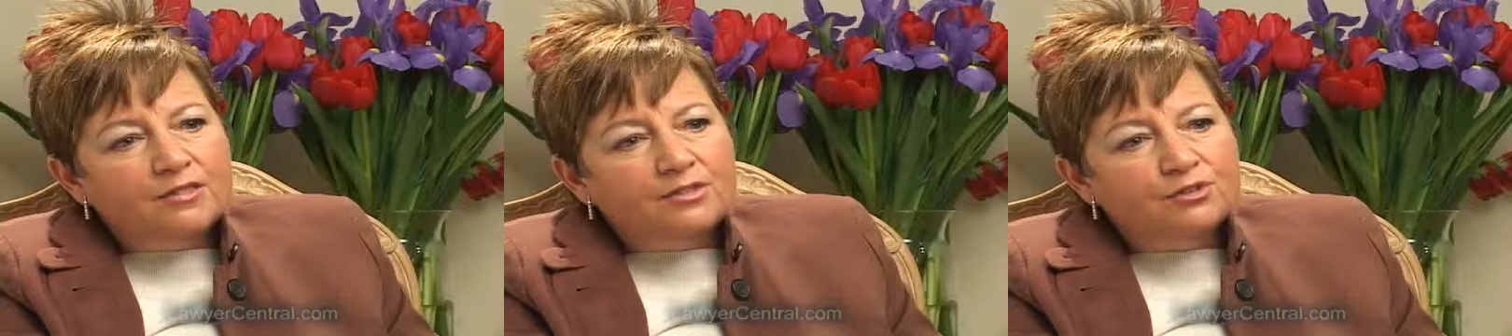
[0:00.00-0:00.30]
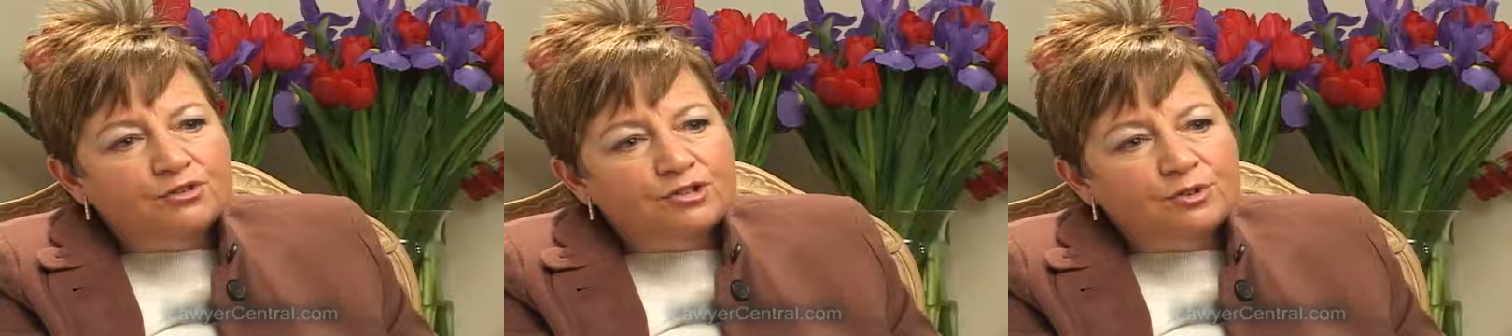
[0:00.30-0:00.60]

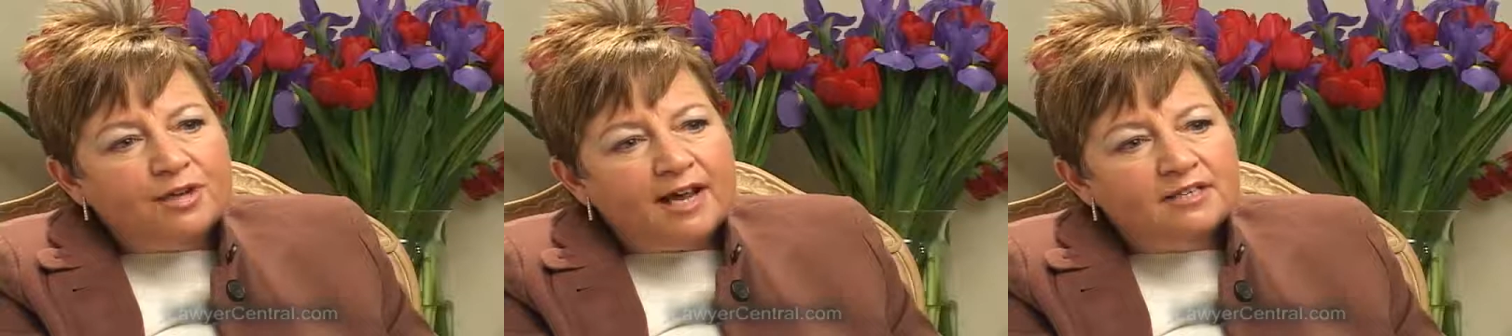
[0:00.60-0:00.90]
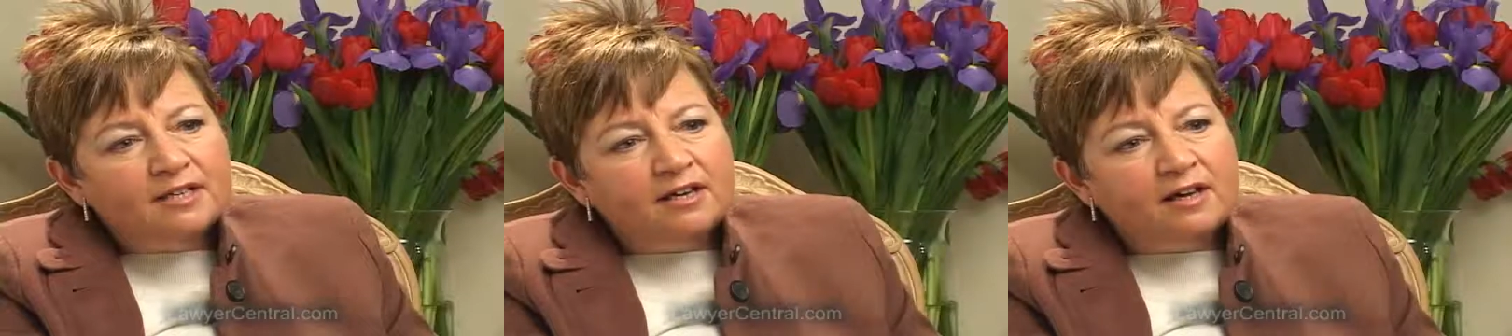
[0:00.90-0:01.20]
There's also an
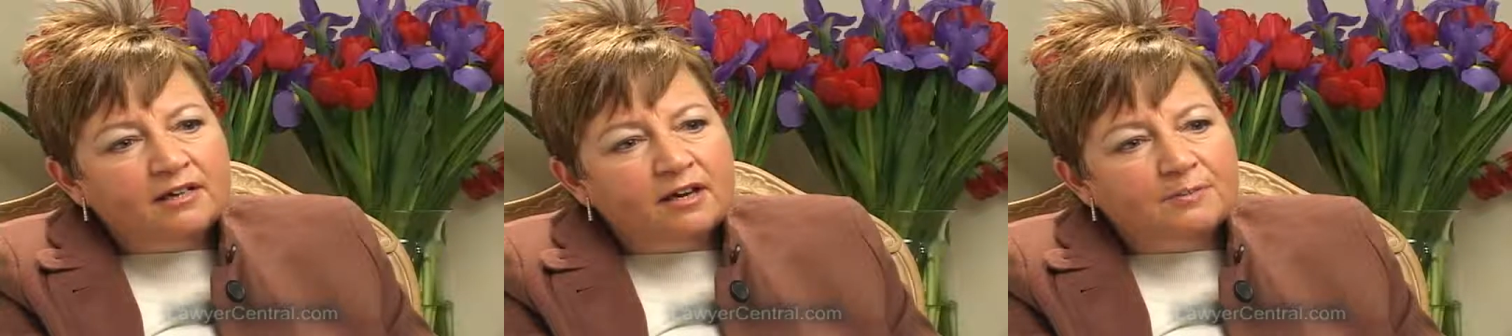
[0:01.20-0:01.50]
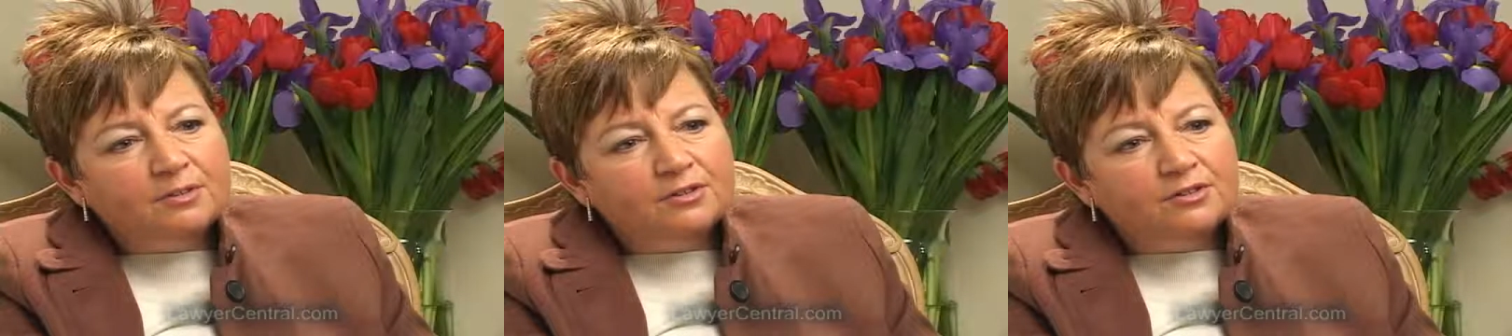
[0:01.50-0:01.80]
asset and
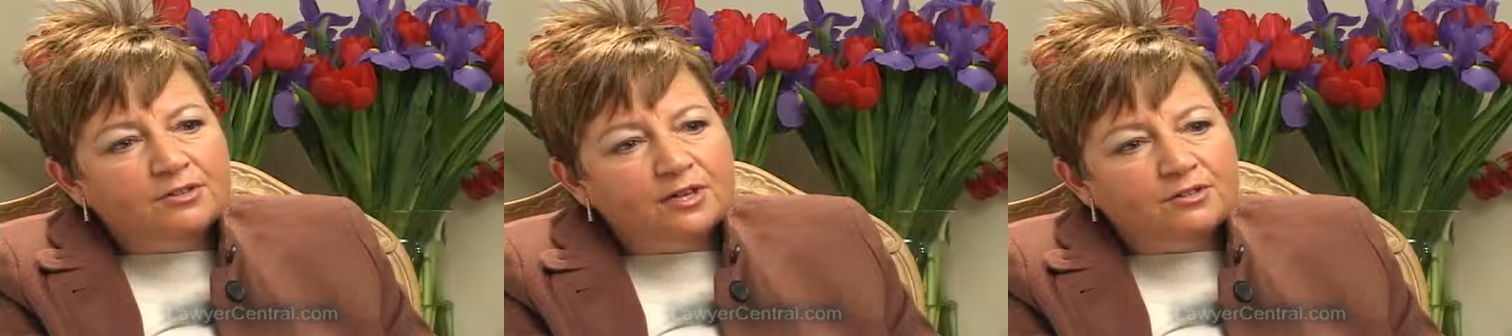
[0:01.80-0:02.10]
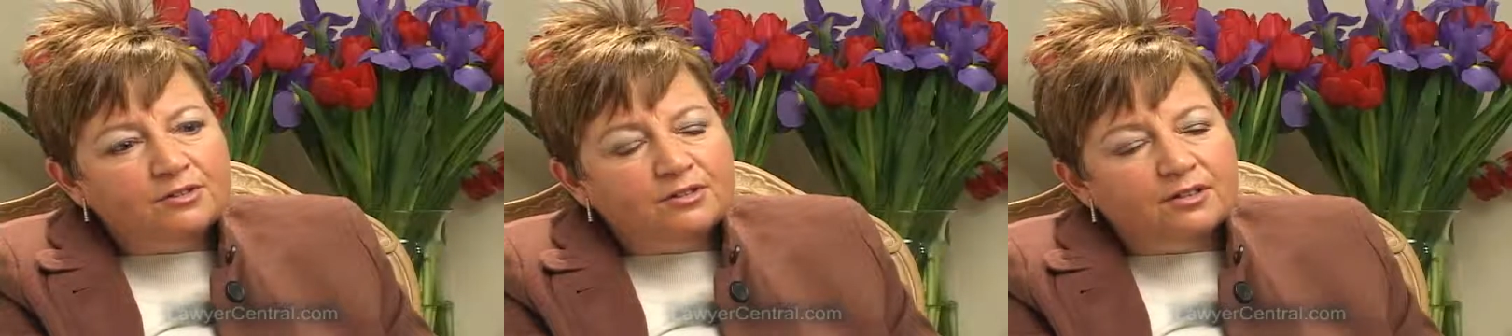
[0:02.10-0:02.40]
liability
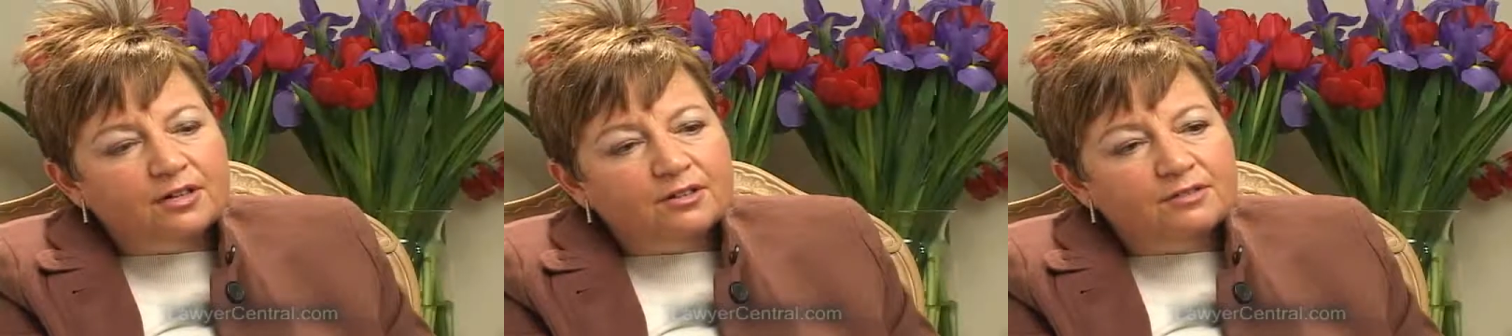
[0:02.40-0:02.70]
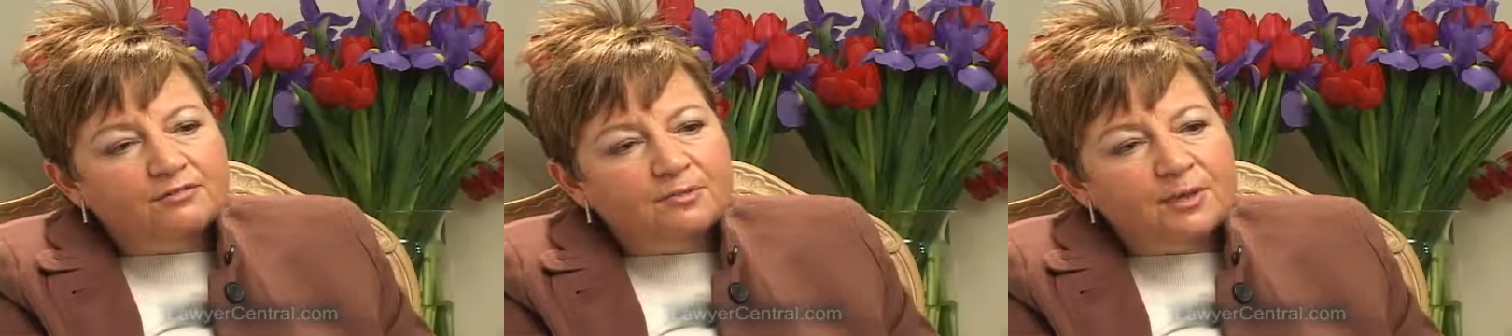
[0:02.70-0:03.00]
section to the
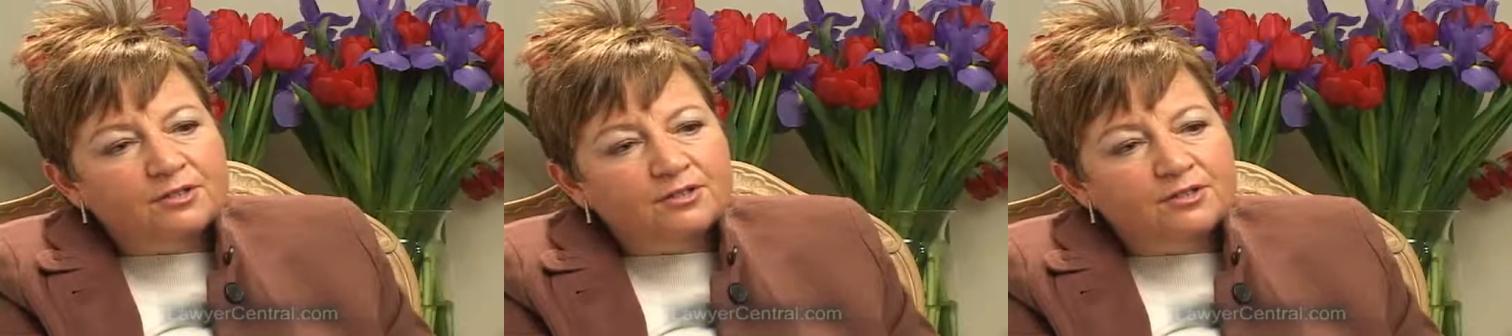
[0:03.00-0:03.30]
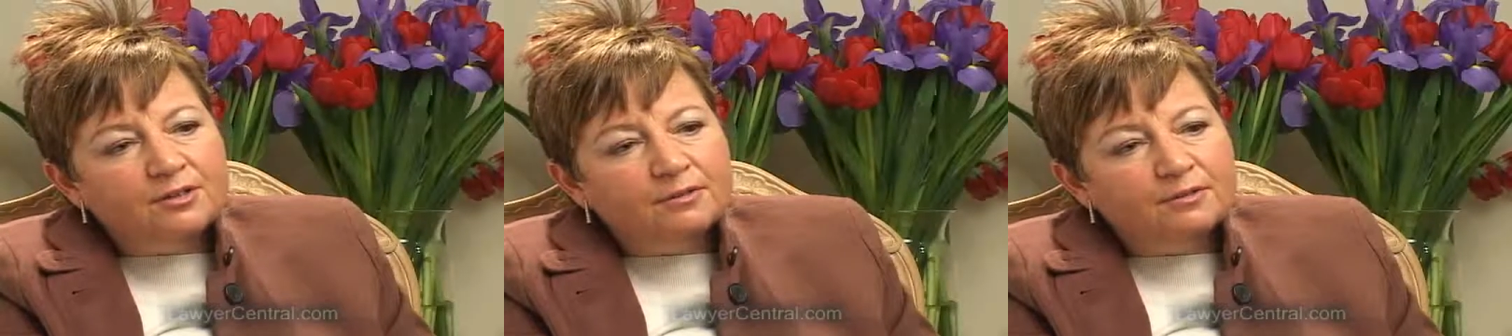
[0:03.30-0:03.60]
case information
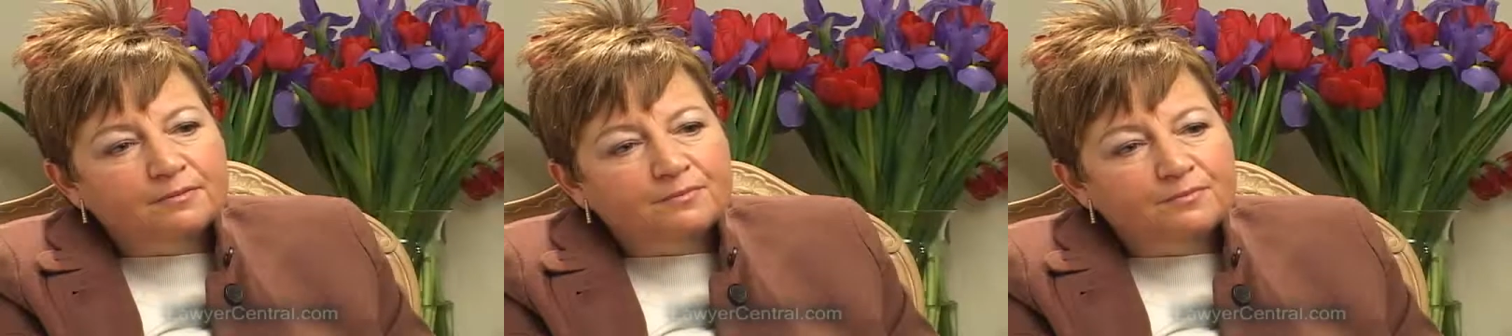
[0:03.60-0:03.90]
statement.